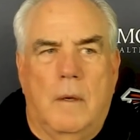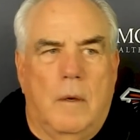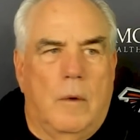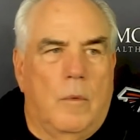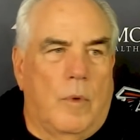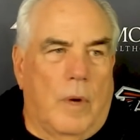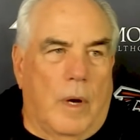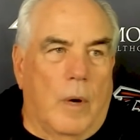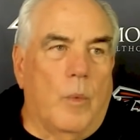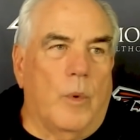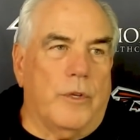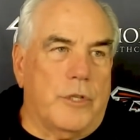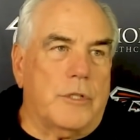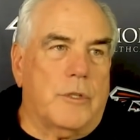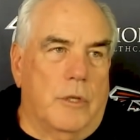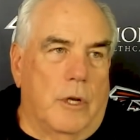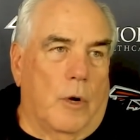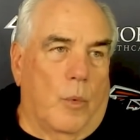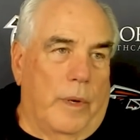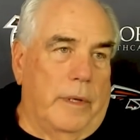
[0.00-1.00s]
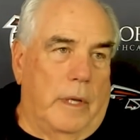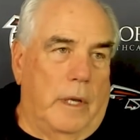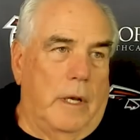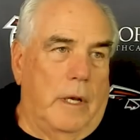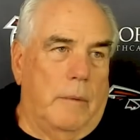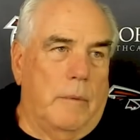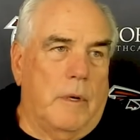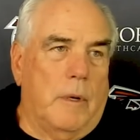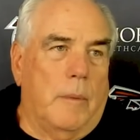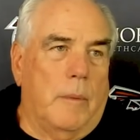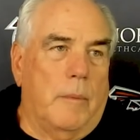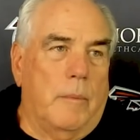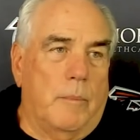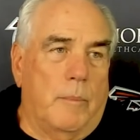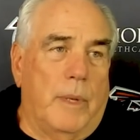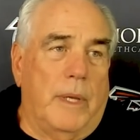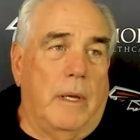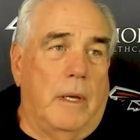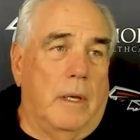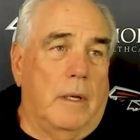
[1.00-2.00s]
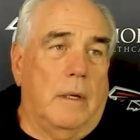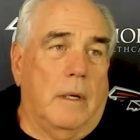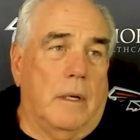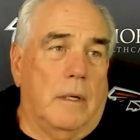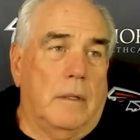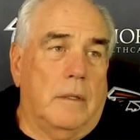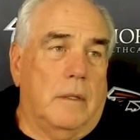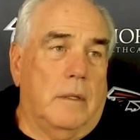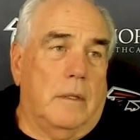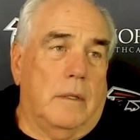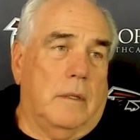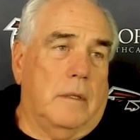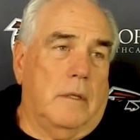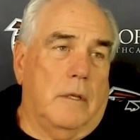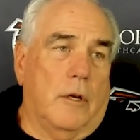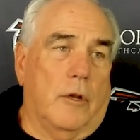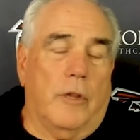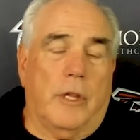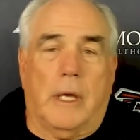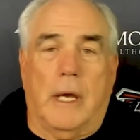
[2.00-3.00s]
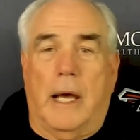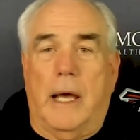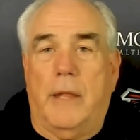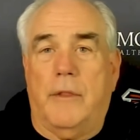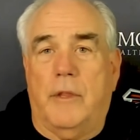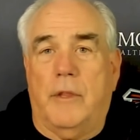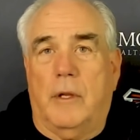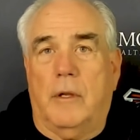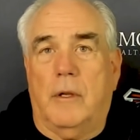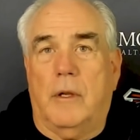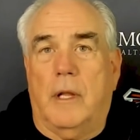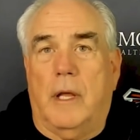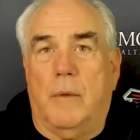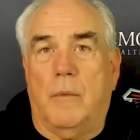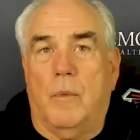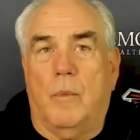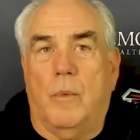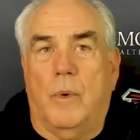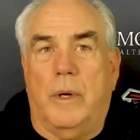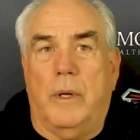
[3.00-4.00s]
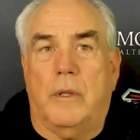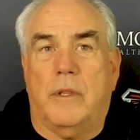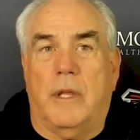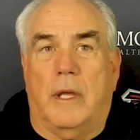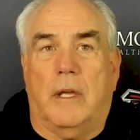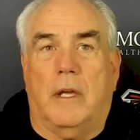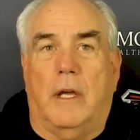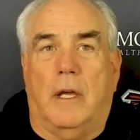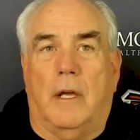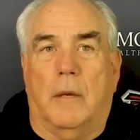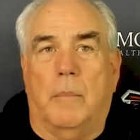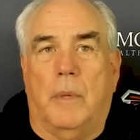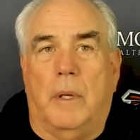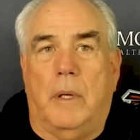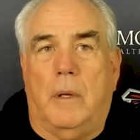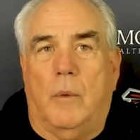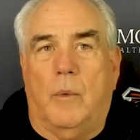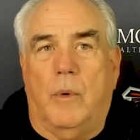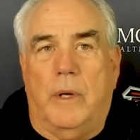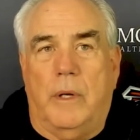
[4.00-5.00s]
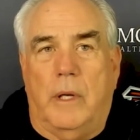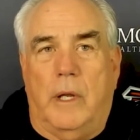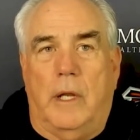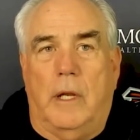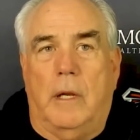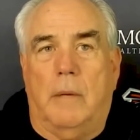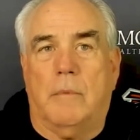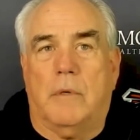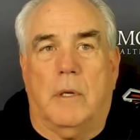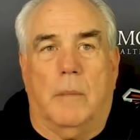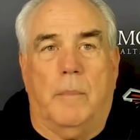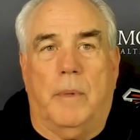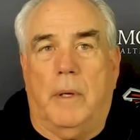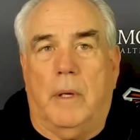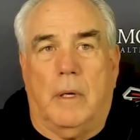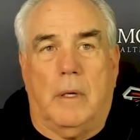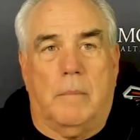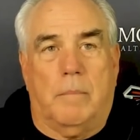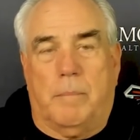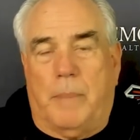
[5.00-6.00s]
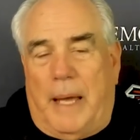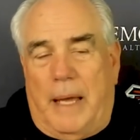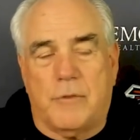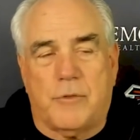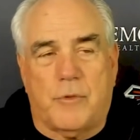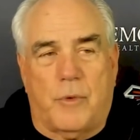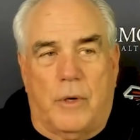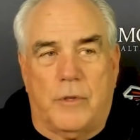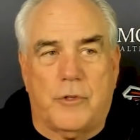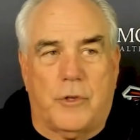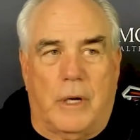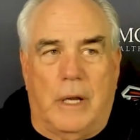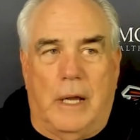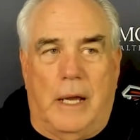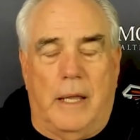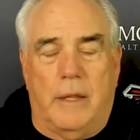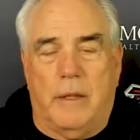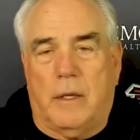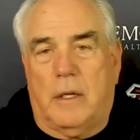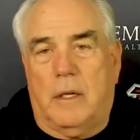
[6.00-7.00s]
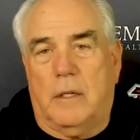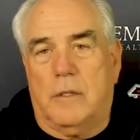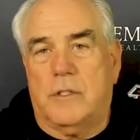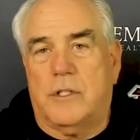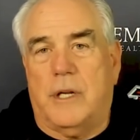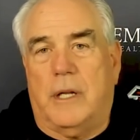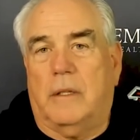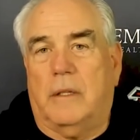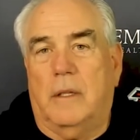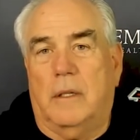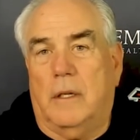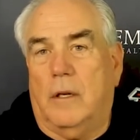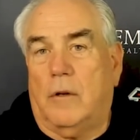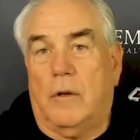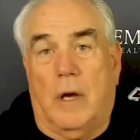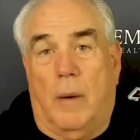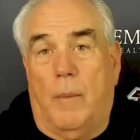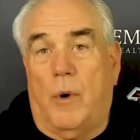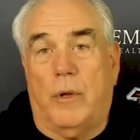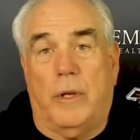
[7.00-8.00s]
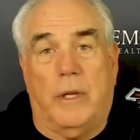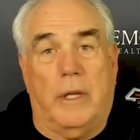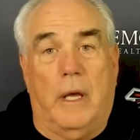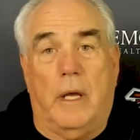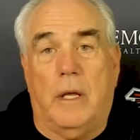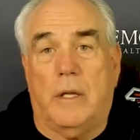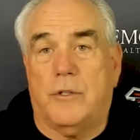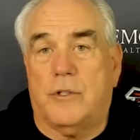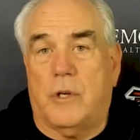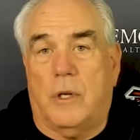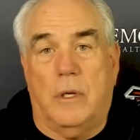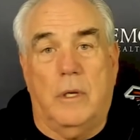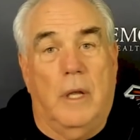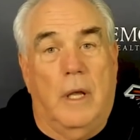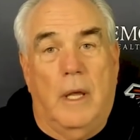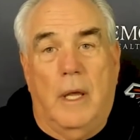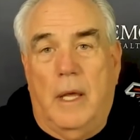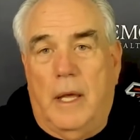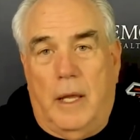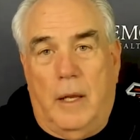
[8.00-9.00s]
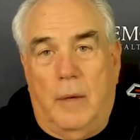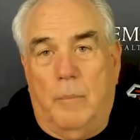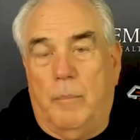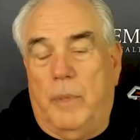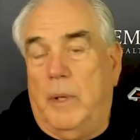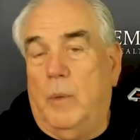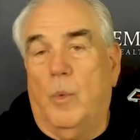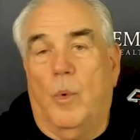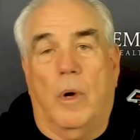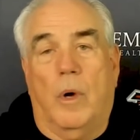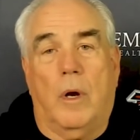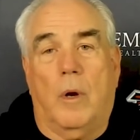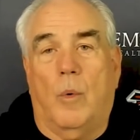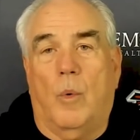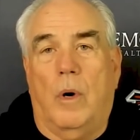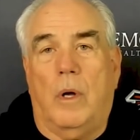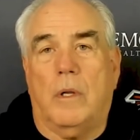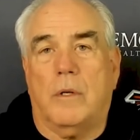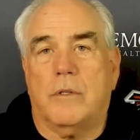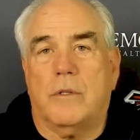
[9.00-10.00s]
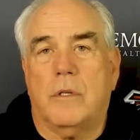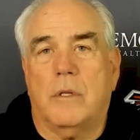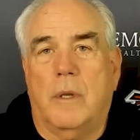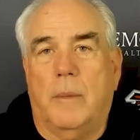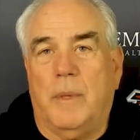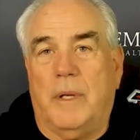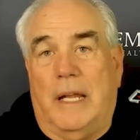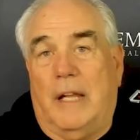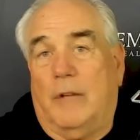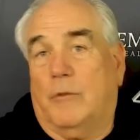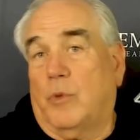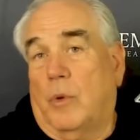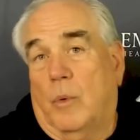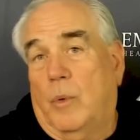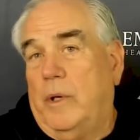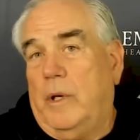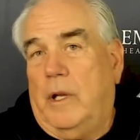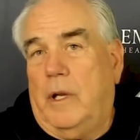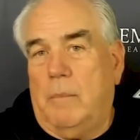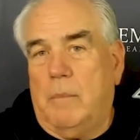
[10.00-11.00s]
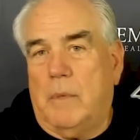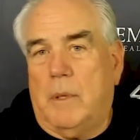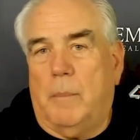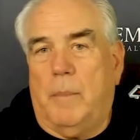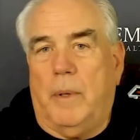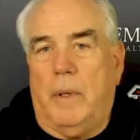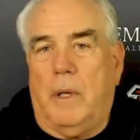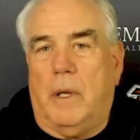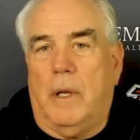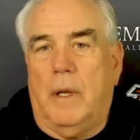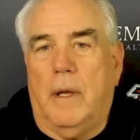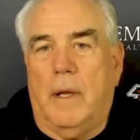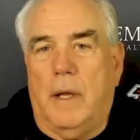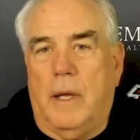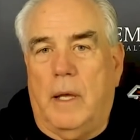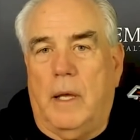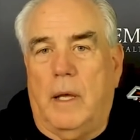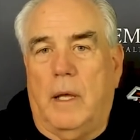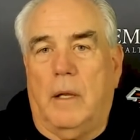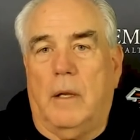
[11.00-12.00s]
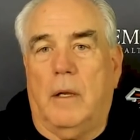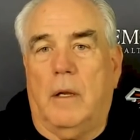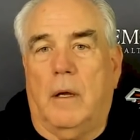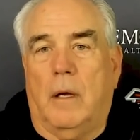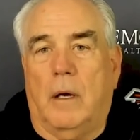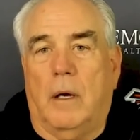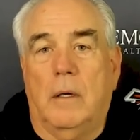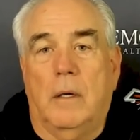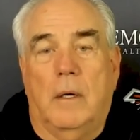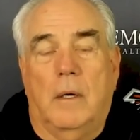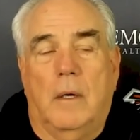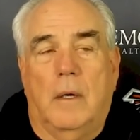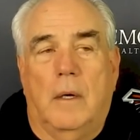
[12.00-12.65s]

Well, we just you know we need him to be you know, the guy that, that, we think he can be. We need him to be a pass rusher guy that can set, you know, come on the edge and and beat one on ones. I mean, that's what we need him to be. And uh,